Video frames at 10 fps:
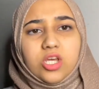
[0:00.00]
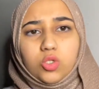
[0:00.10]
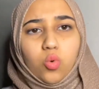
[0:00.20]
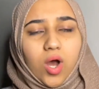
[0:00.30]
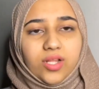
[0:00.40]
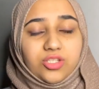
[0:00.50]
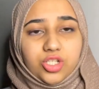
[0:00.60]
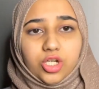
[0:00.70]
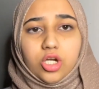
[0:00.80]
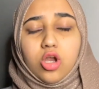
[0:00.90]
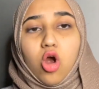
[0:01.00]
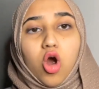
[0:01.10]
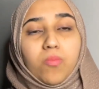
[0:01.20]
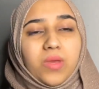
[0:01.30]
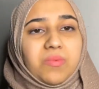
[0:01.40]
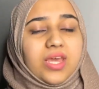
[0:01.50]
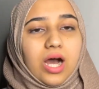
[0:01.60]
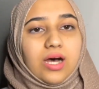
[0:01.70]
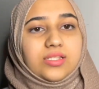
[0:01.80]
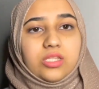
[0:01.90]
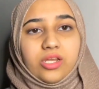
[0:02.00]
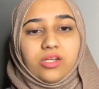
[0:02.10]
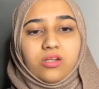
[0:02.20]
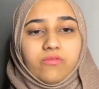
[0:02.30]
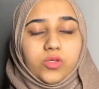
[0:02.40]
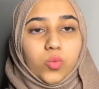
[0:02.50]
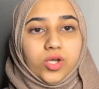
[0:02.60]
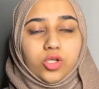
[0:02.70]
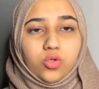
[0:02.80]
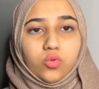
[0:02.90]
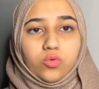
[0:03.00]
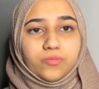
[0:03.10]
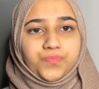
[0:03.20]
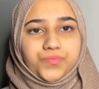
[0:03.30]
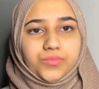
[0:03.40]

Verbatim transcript: to answer or maybe ask the interviewer to